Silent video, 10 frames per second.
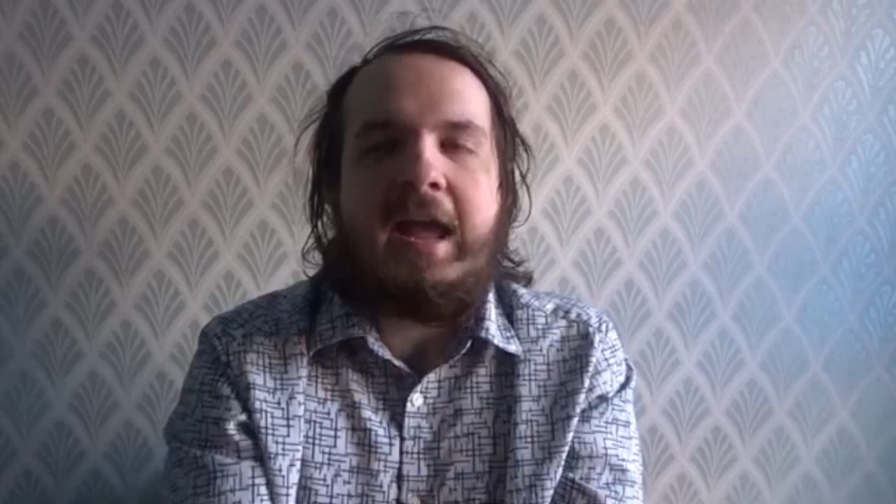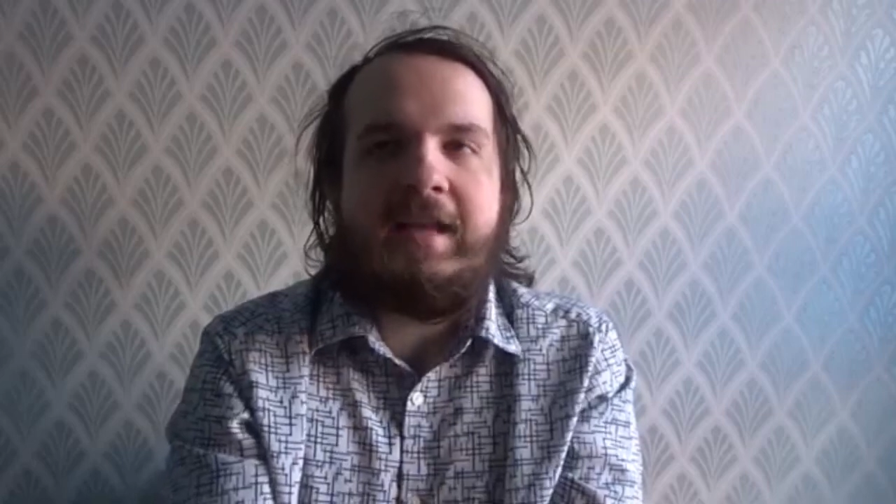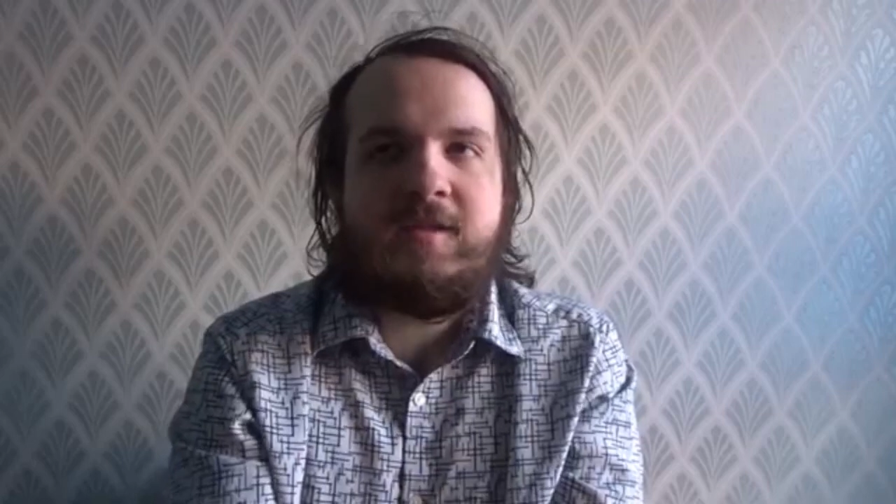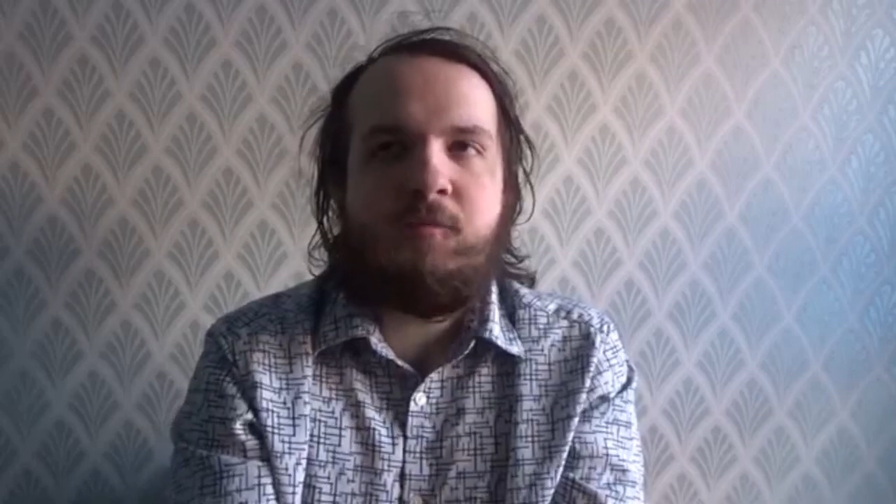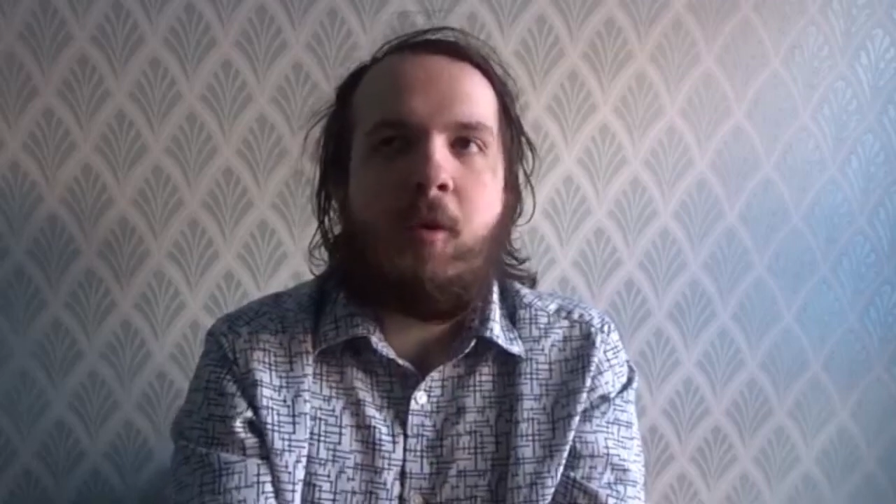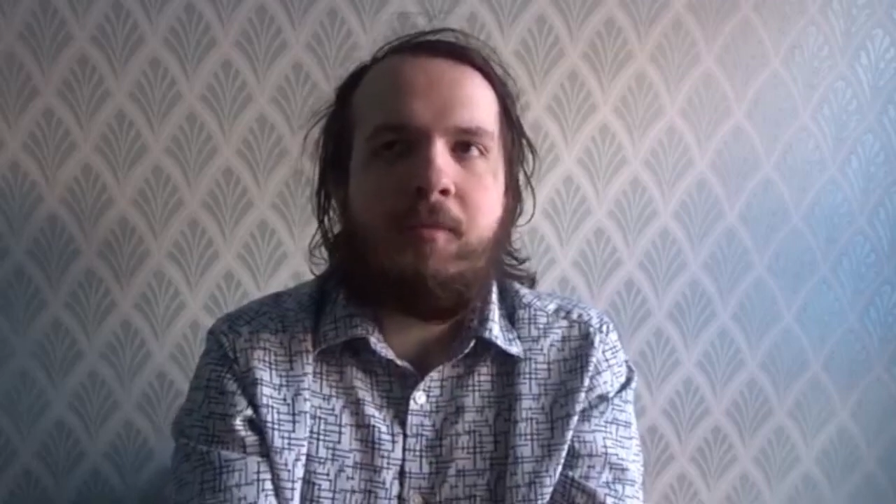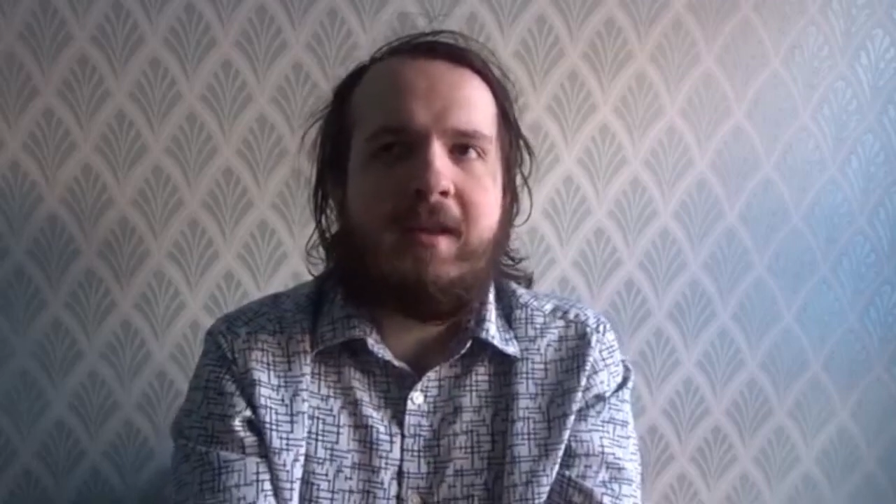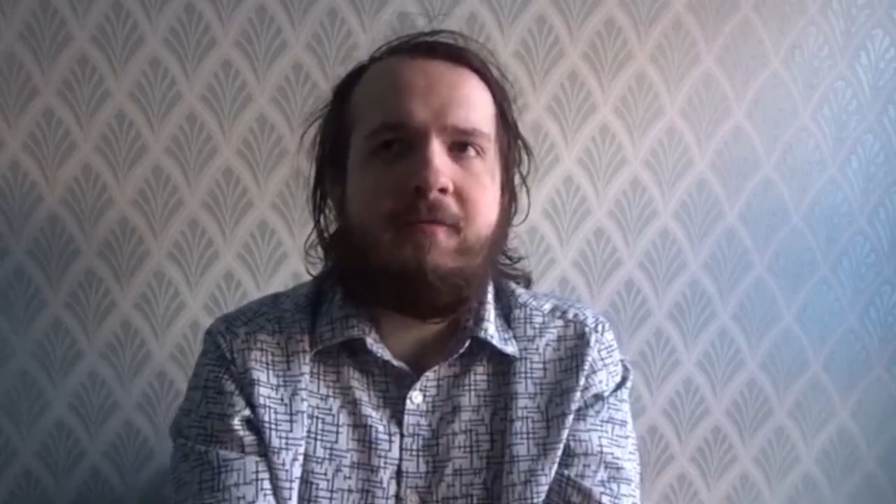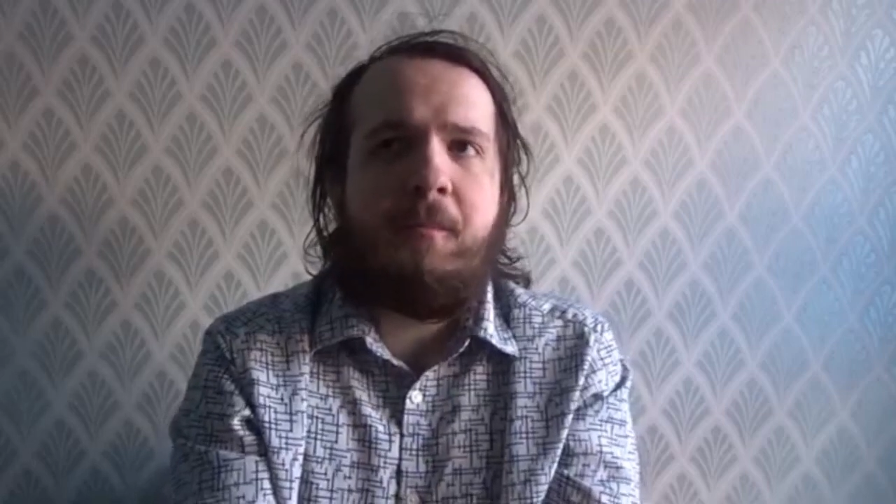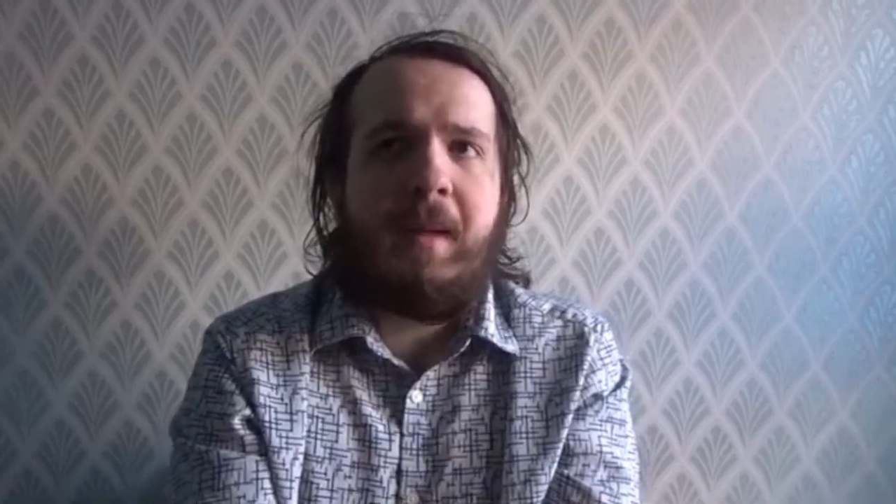is
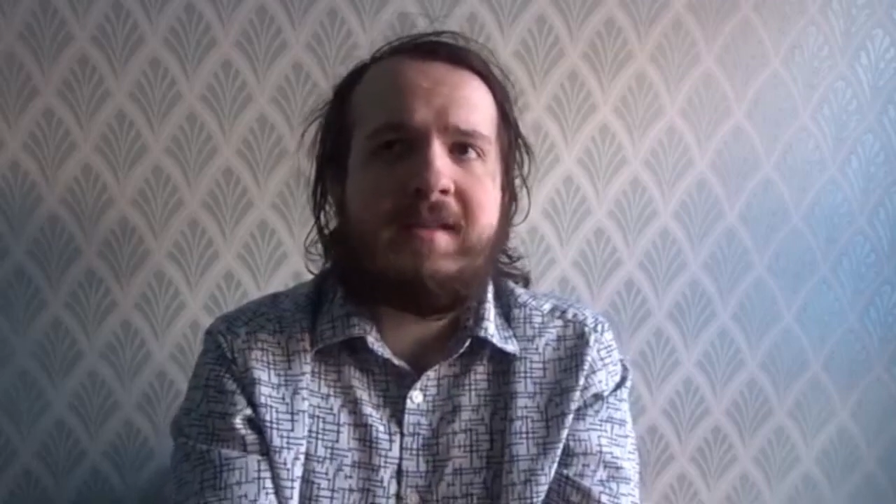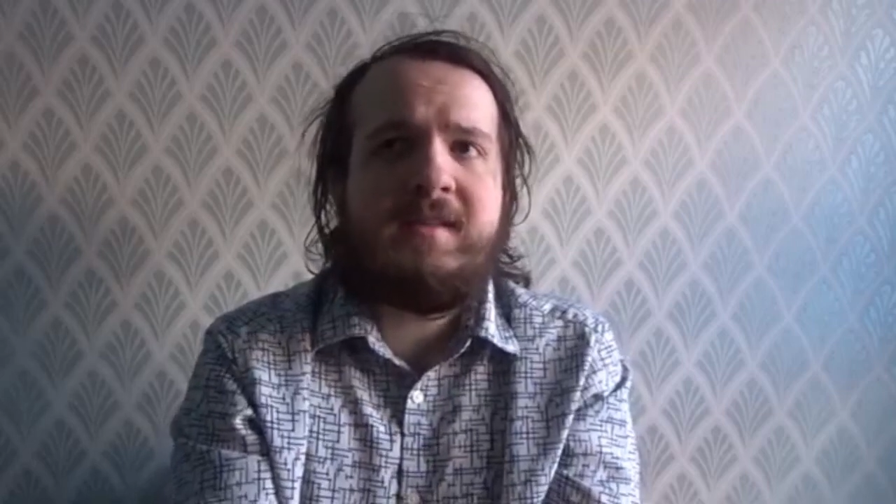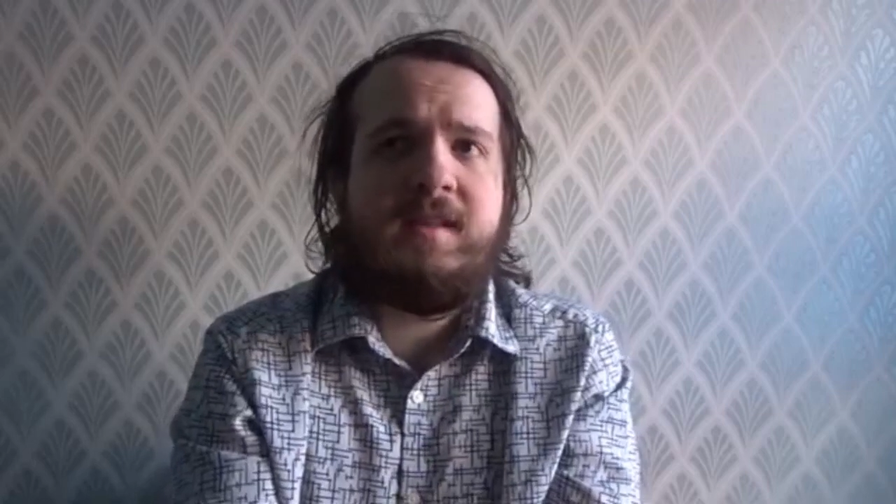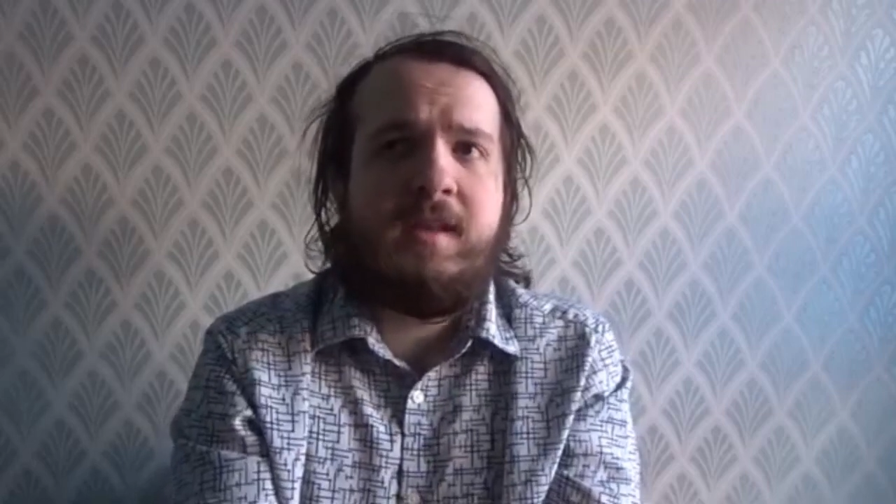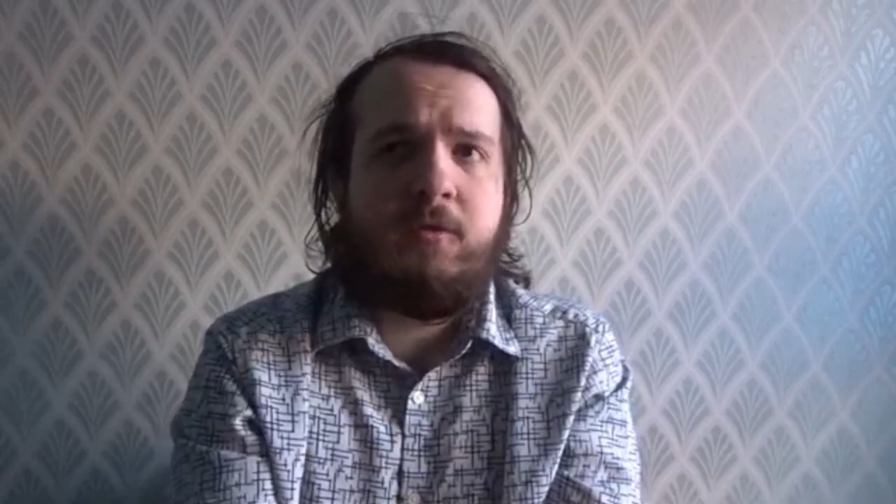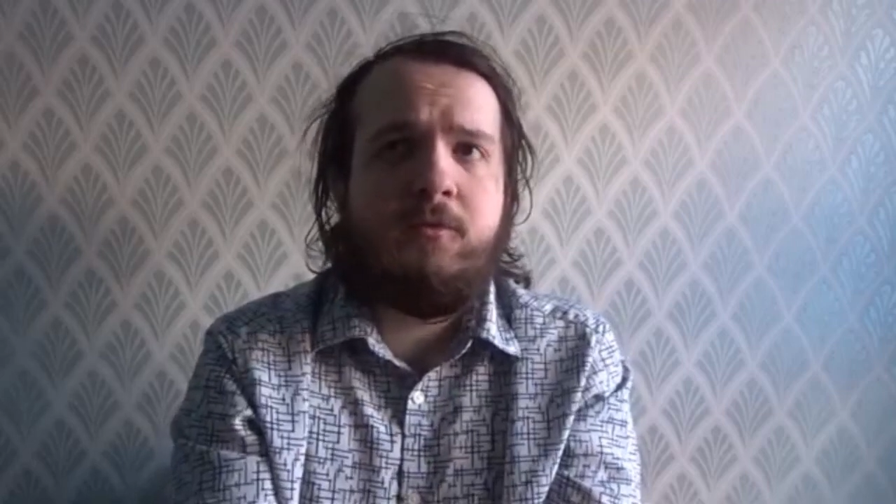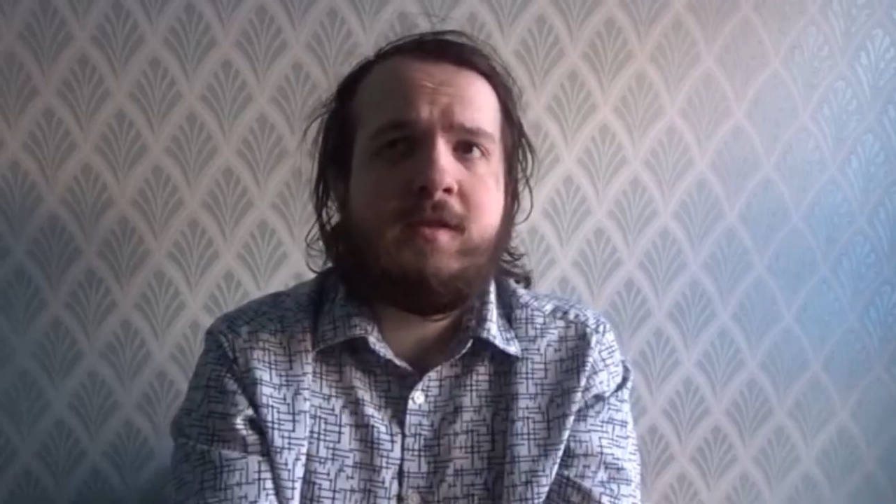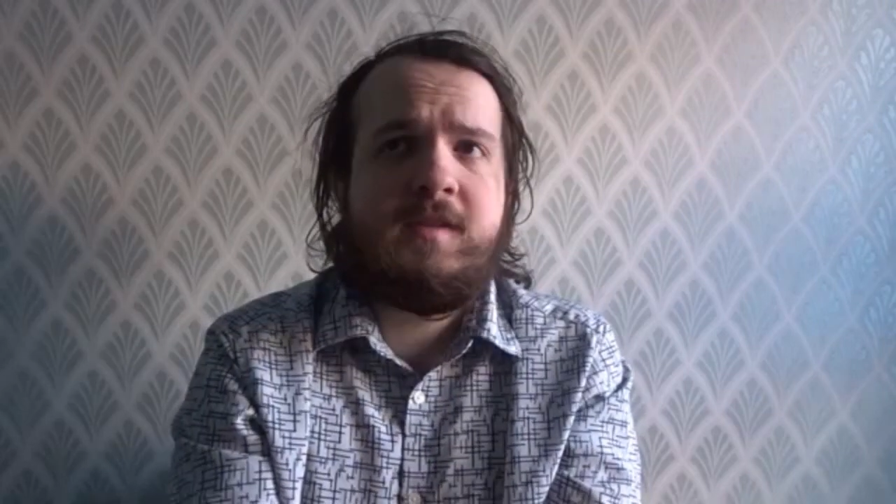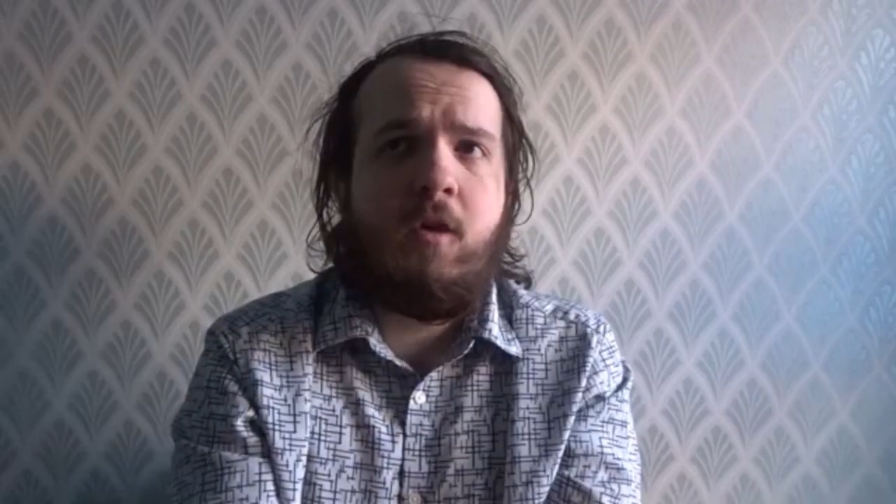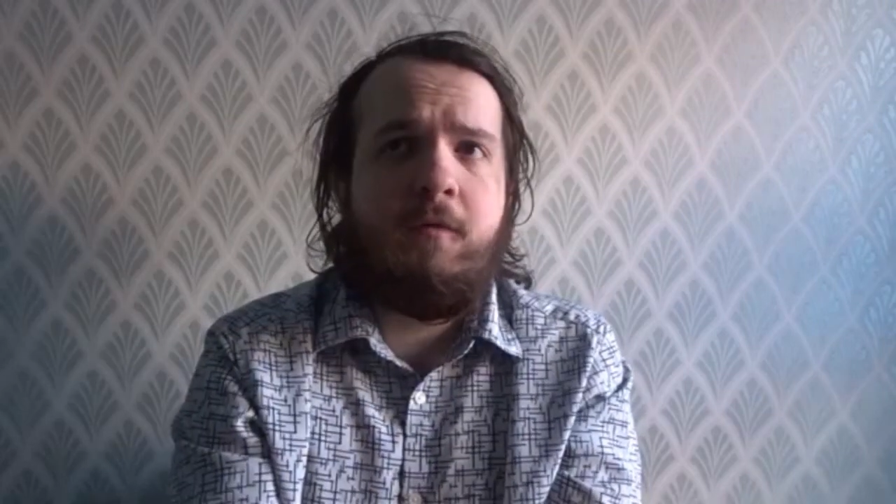probably the best use